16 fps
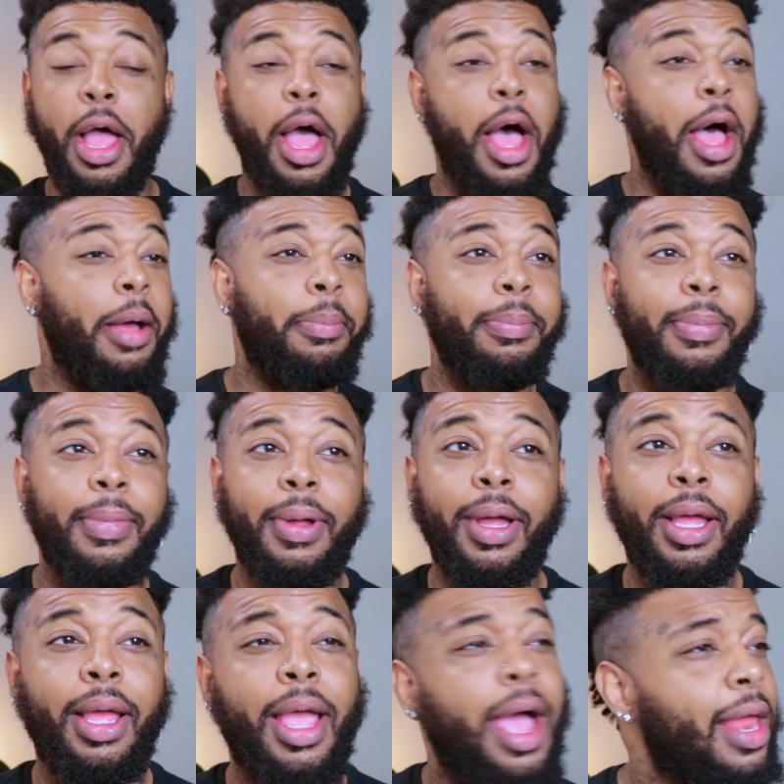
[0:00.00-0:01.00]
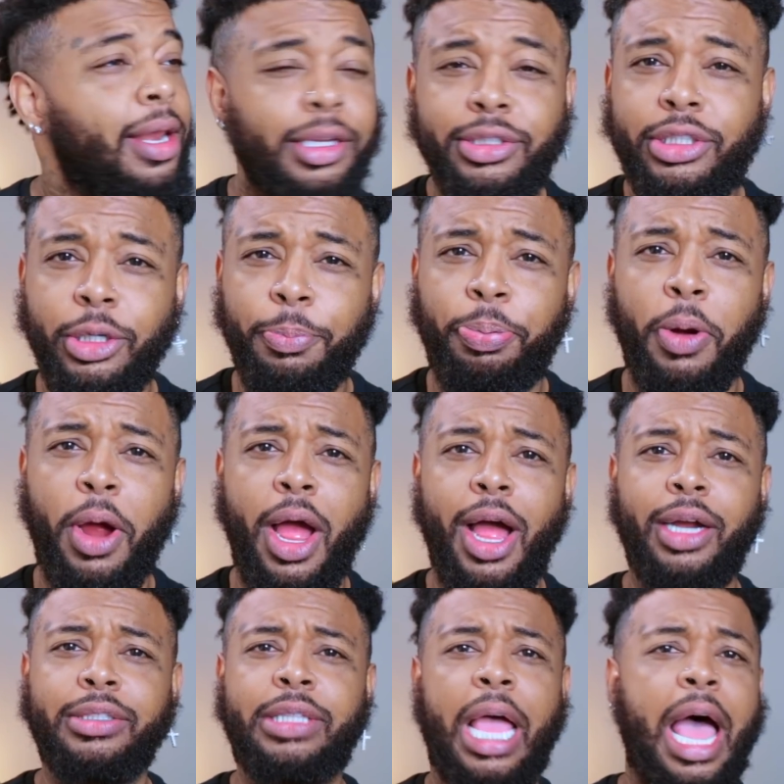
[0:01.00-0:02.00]
I'm hella
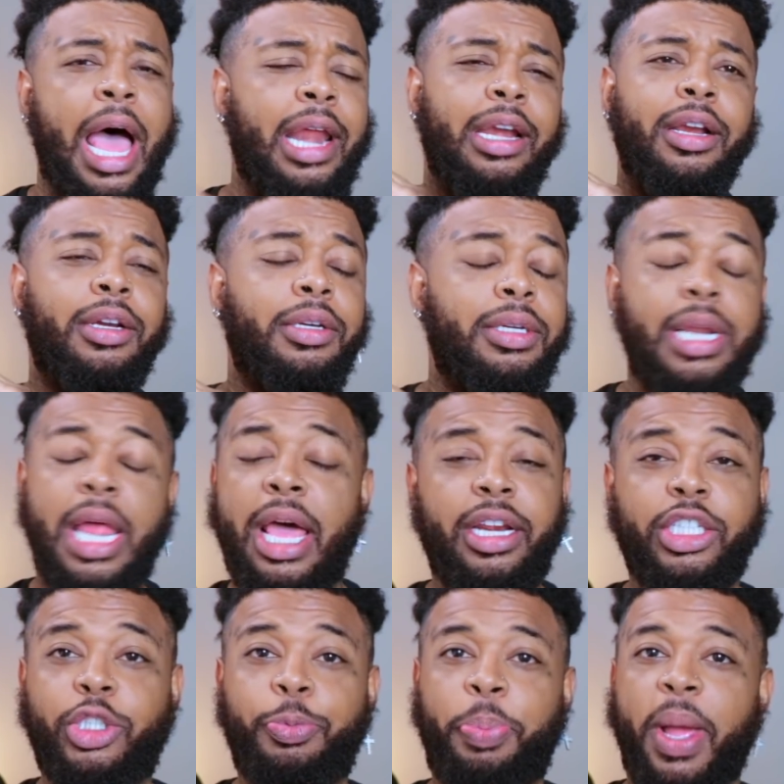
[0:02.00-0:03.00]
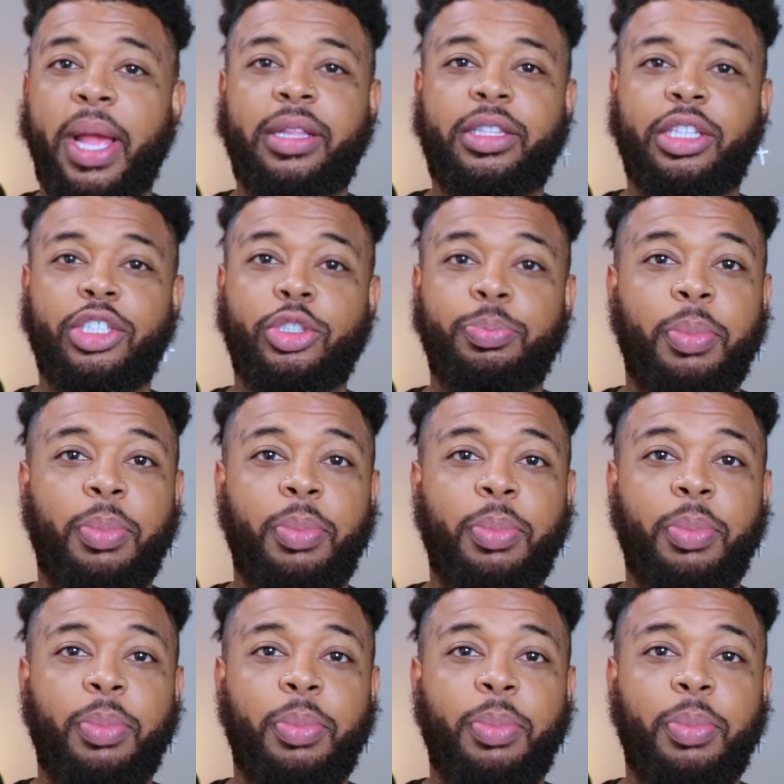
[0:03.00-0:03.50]
surprised. I did not expect this,